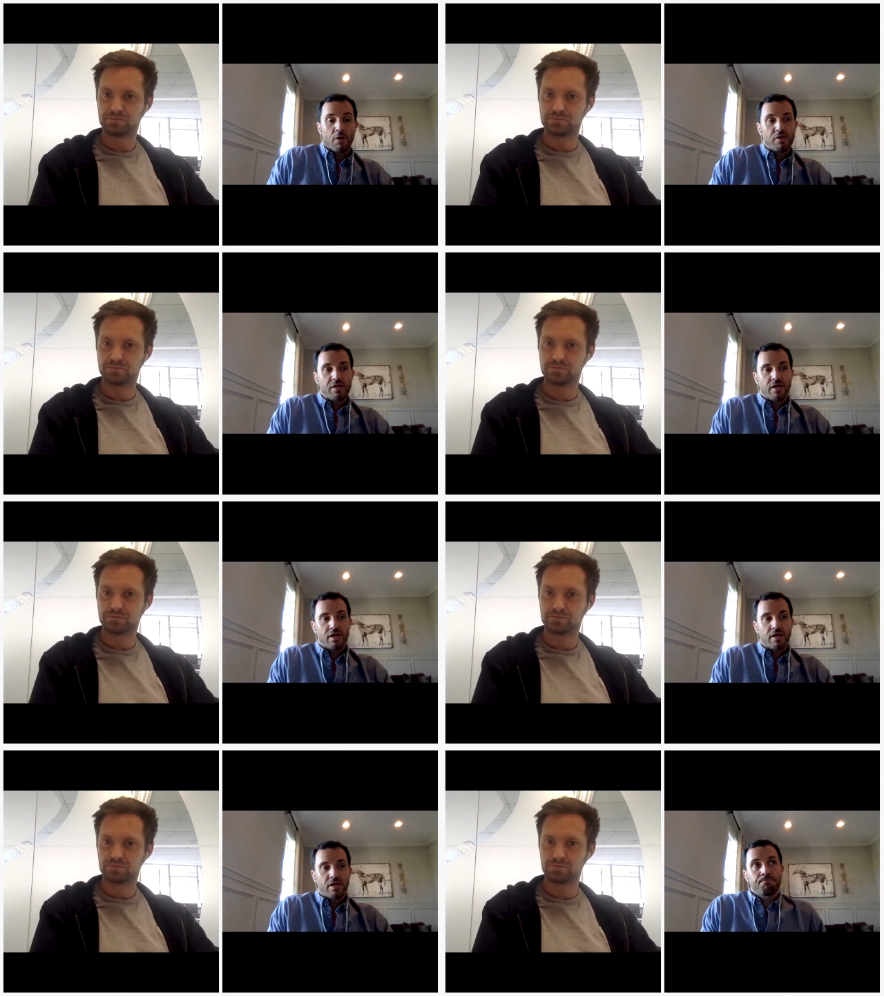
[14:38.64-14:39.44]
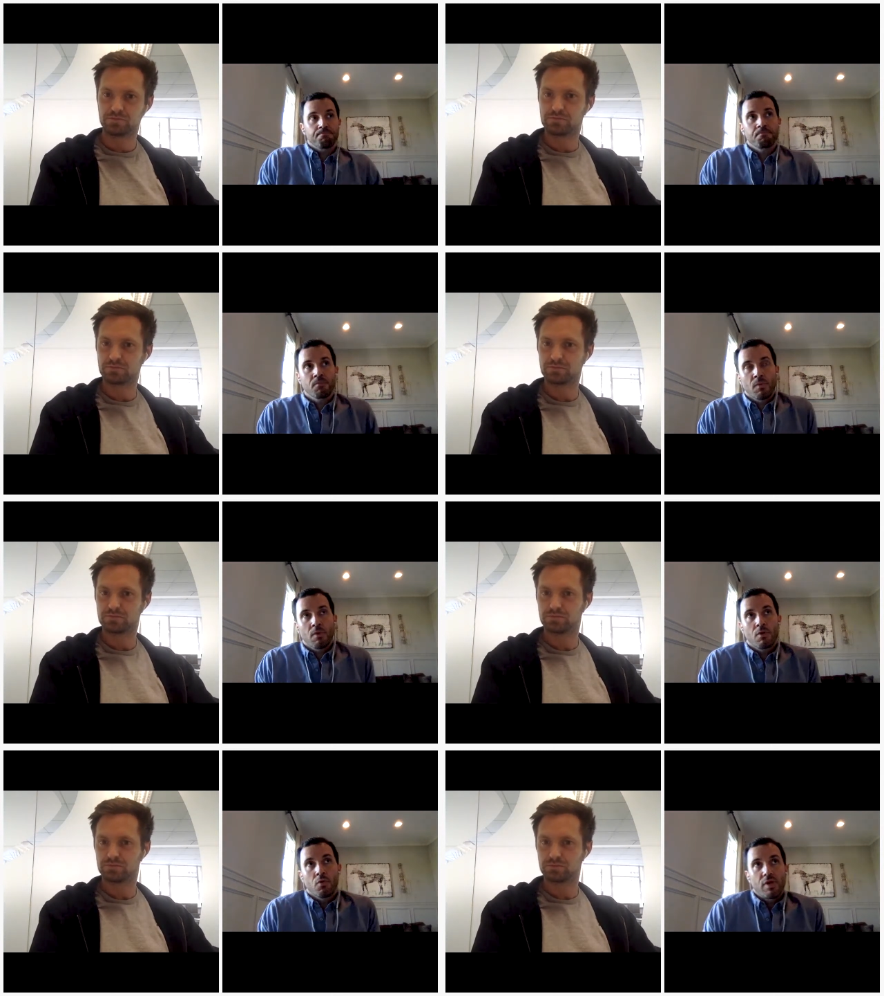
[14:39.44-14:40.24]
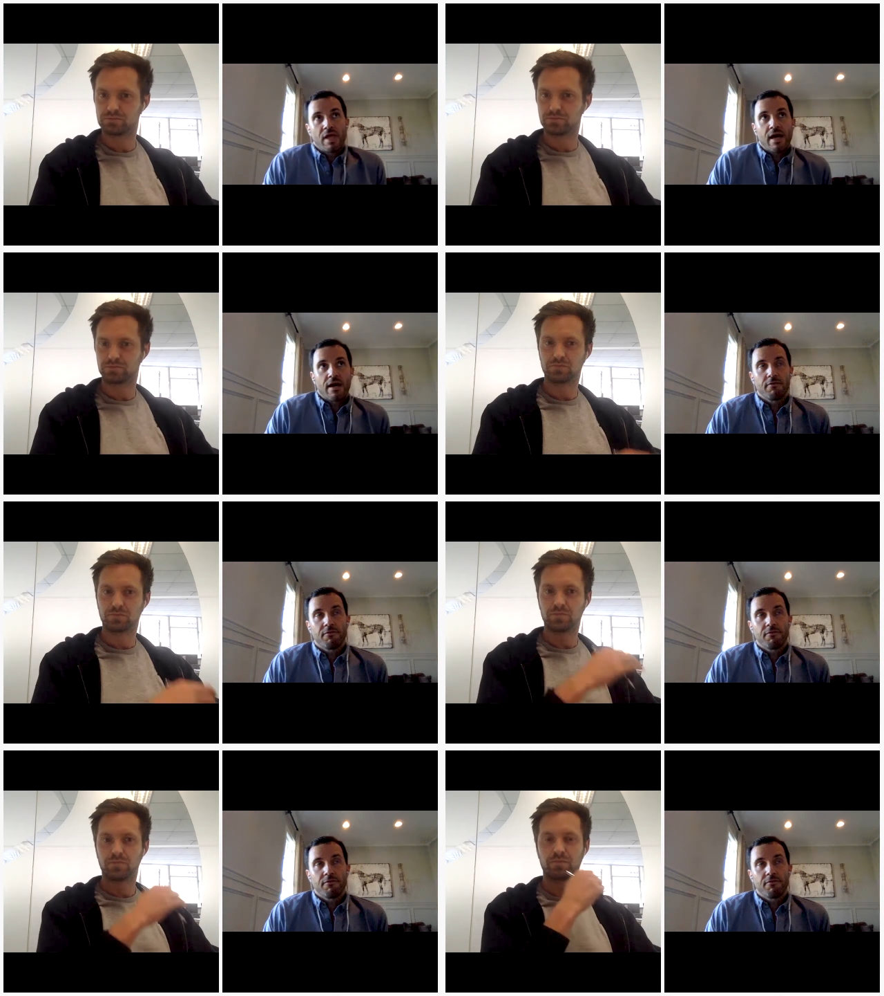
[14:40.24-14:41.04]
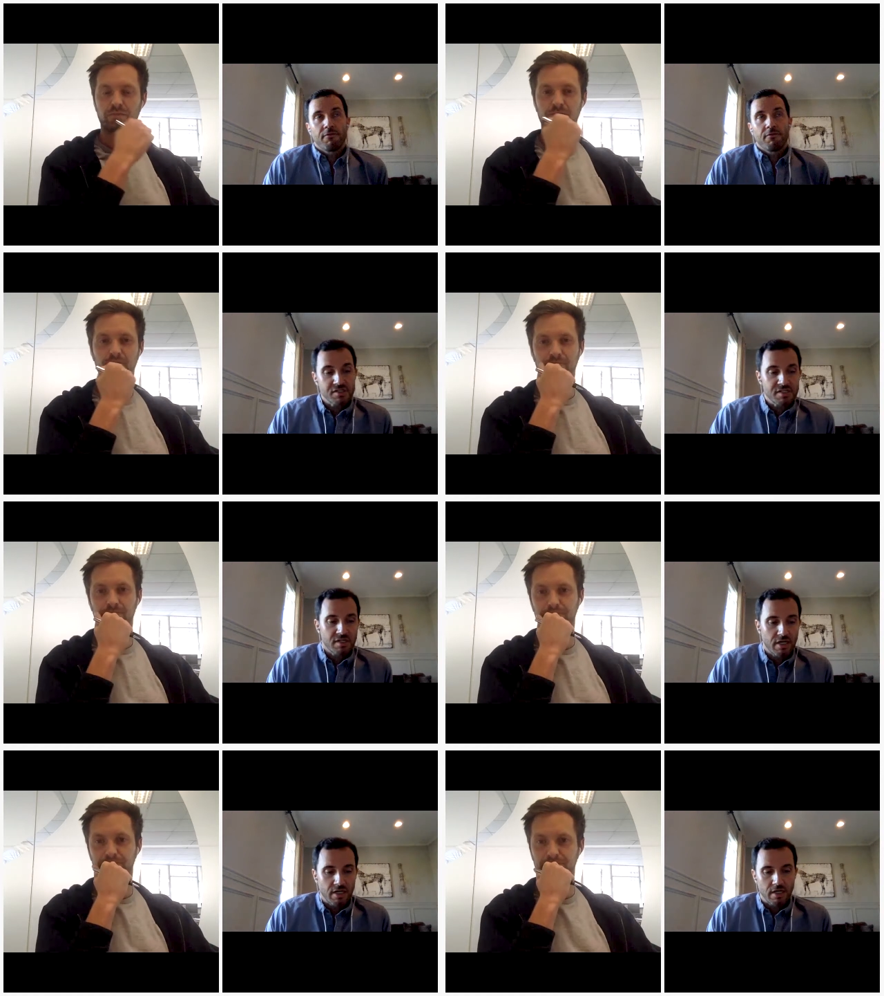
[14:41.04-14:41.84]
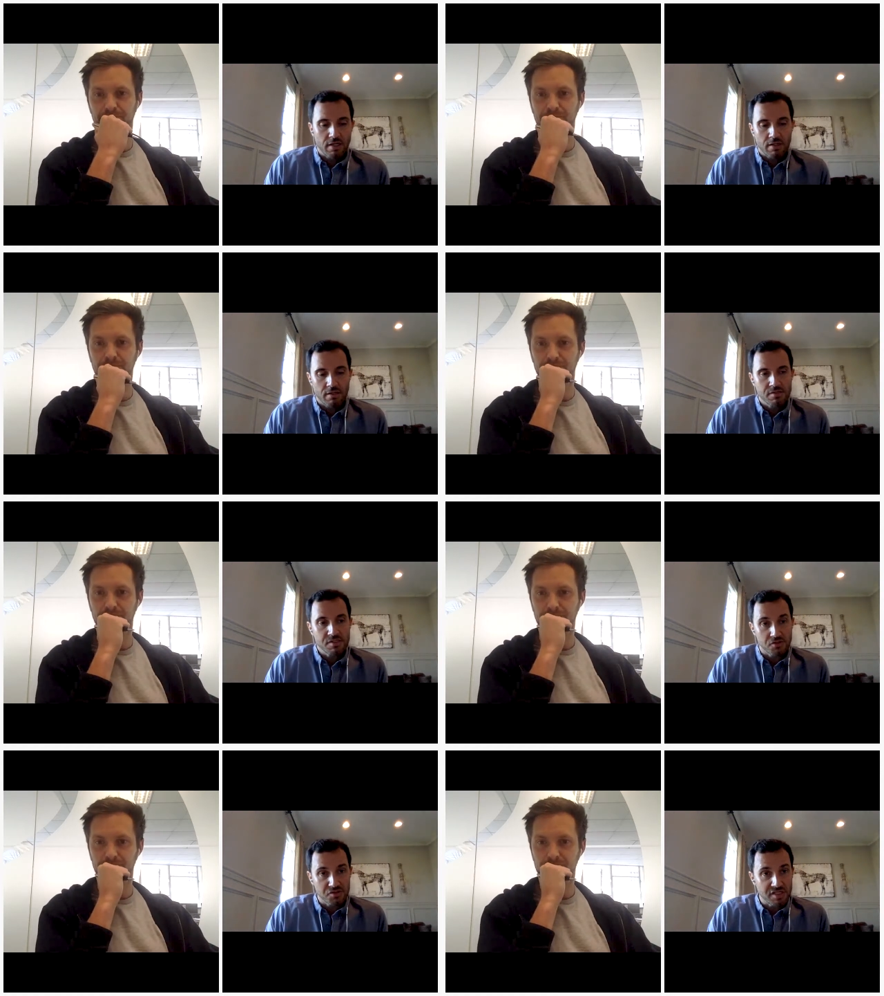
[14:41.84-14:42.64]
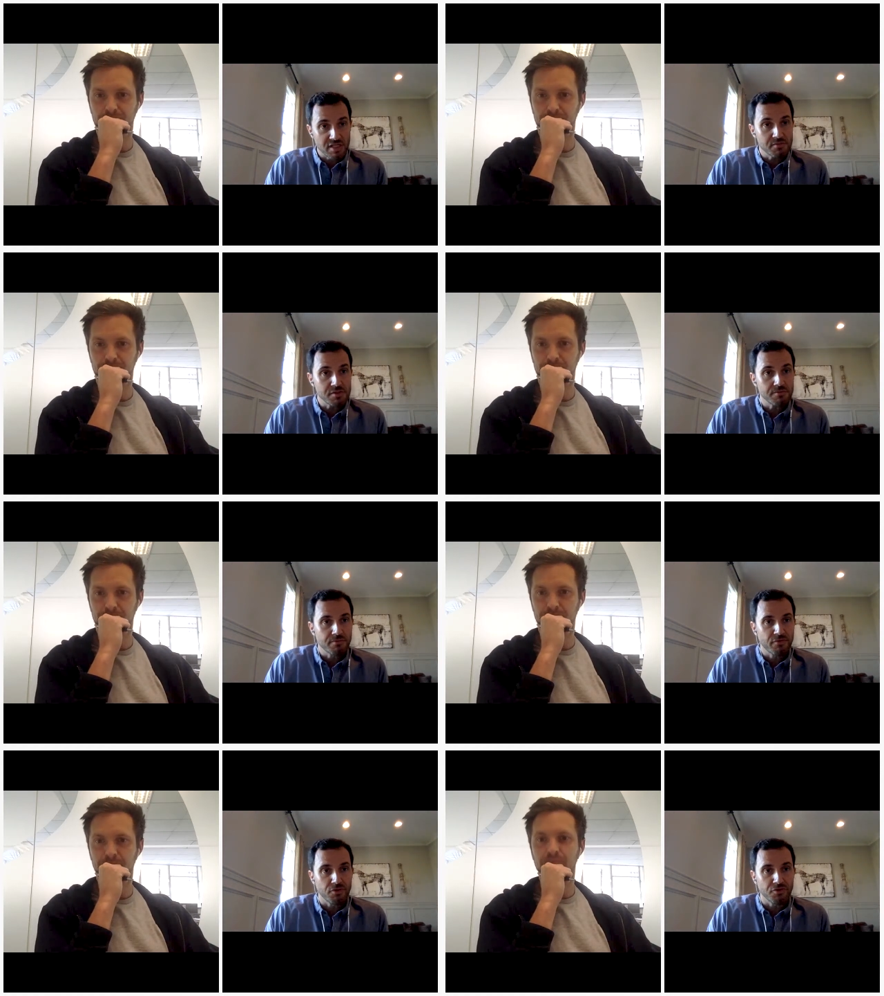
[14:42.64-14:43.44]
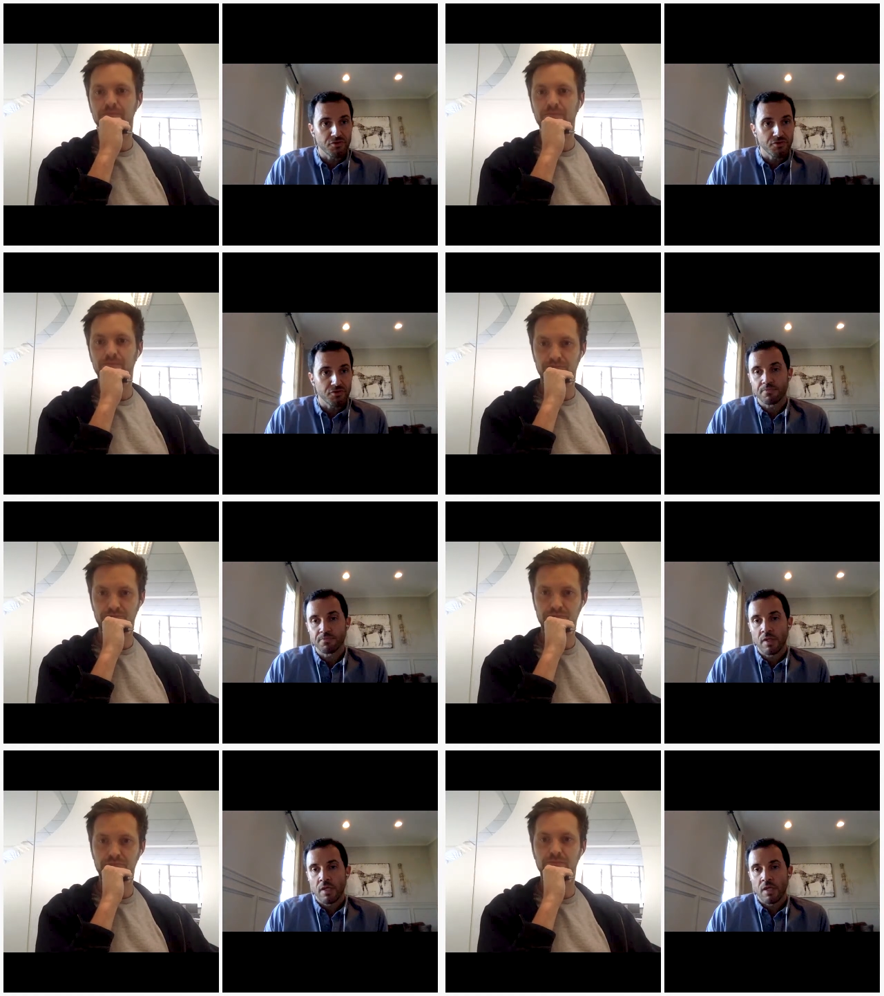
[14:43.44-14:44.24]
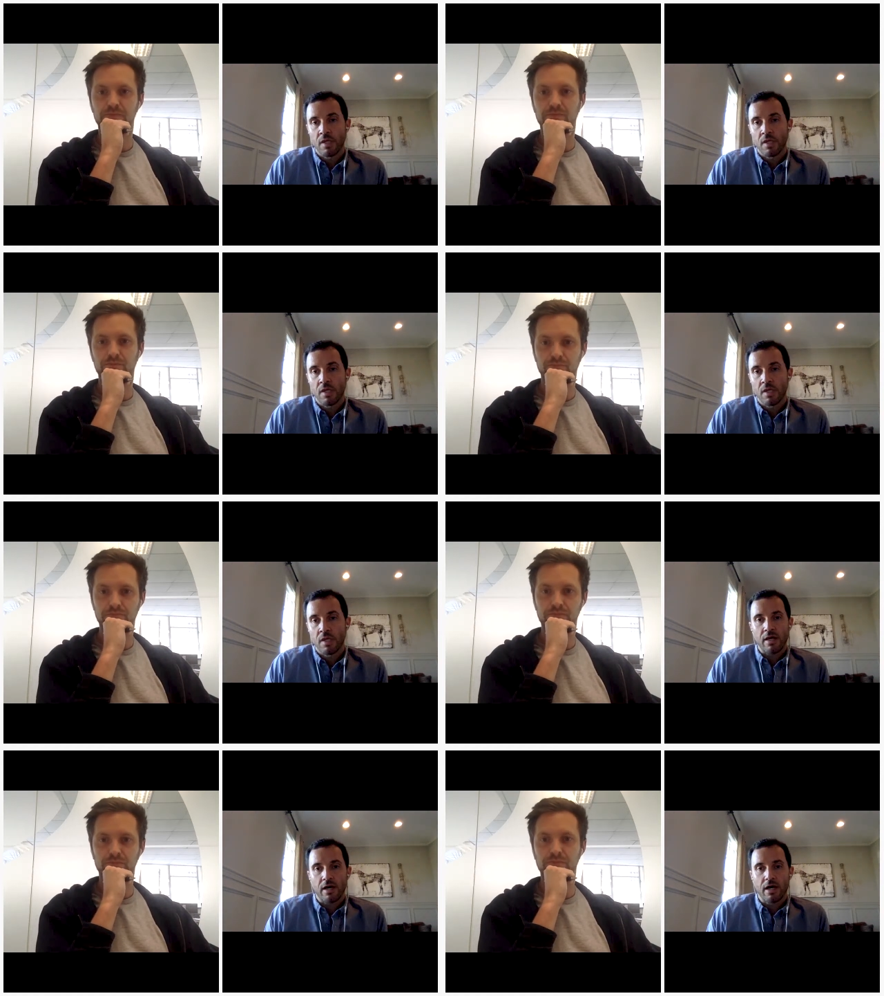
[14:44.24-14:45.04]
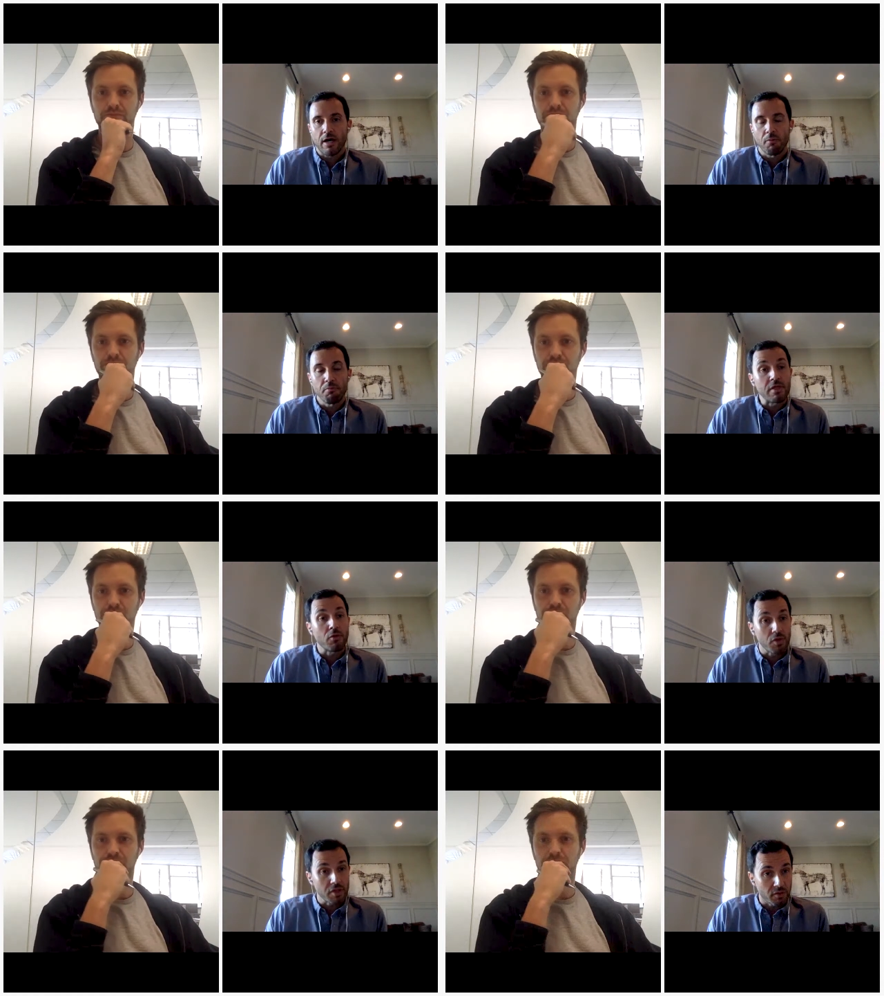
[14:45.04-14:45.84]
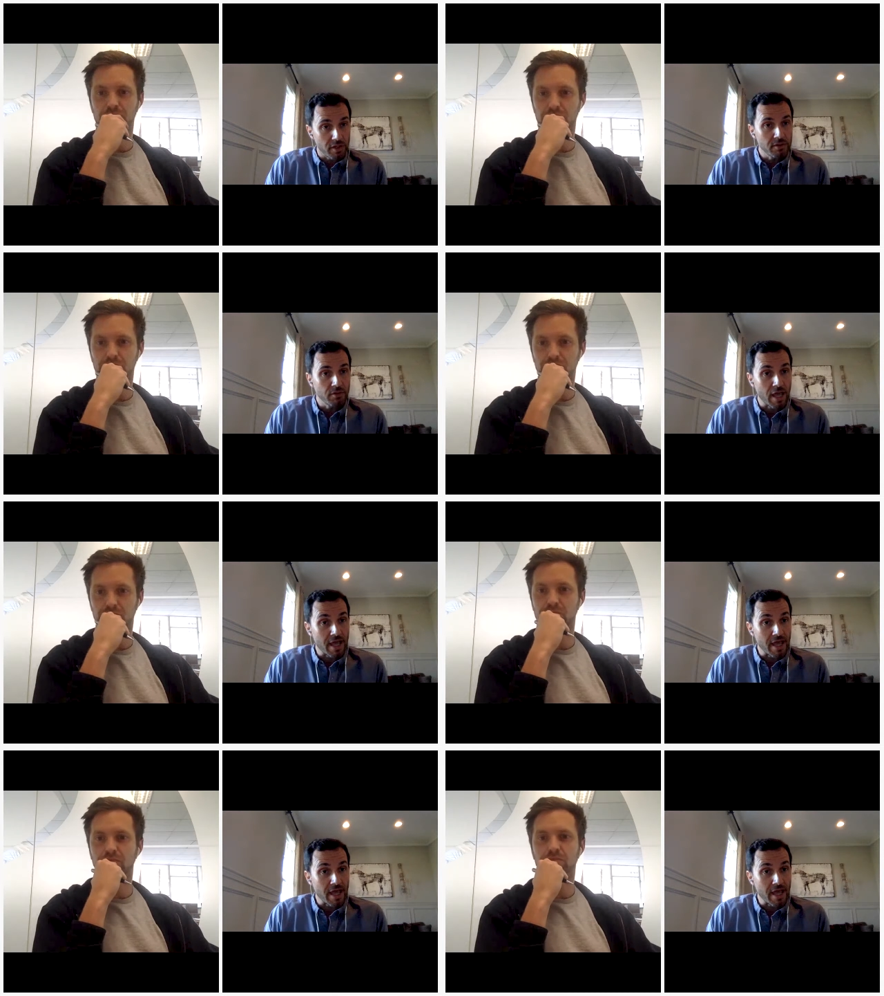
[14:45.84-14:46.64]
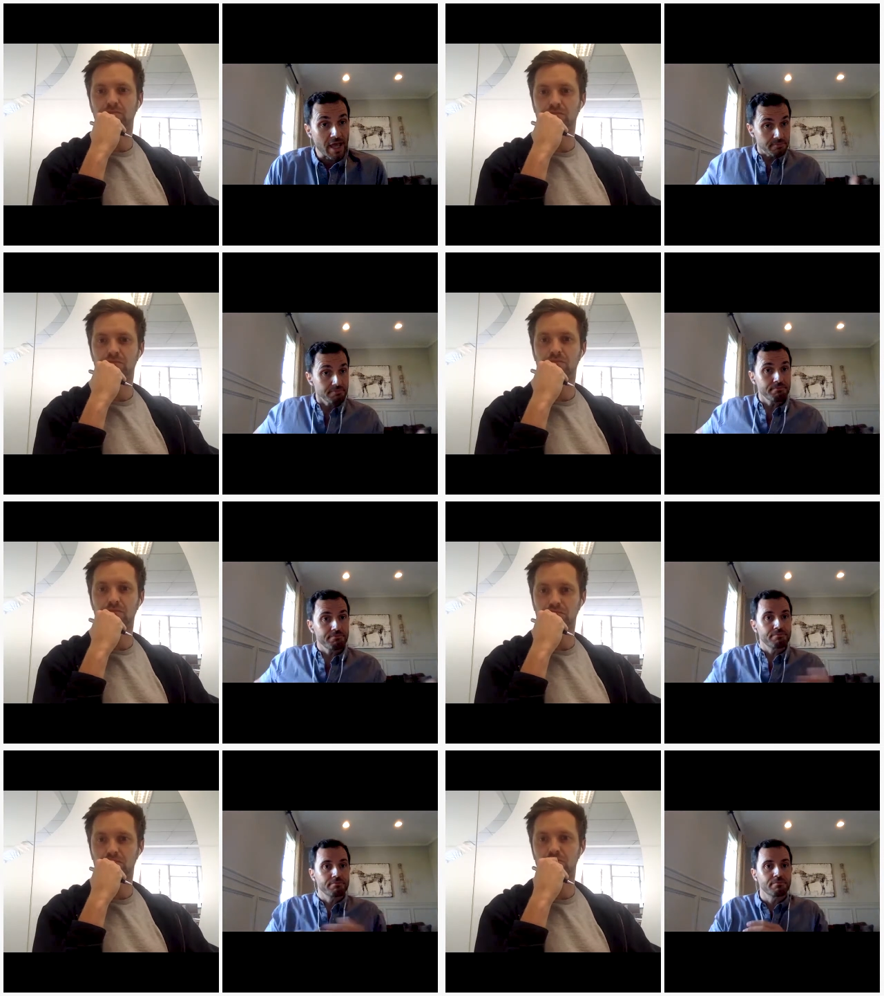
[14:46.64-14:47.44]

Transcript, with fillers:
Speaker 1: Yeah, we um, we have three different uh, sales teams, field teams. They uh, meet weekly as a team